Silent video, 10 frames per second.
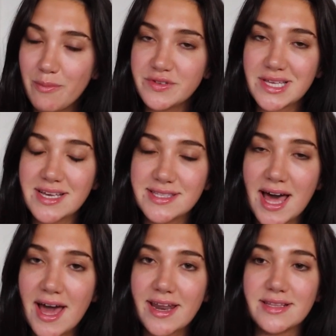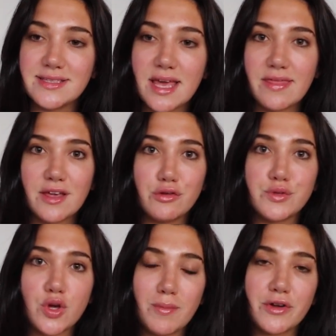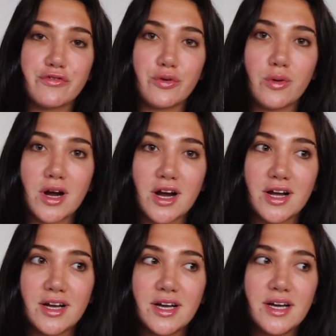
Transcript: emphasize that and say thank you so much for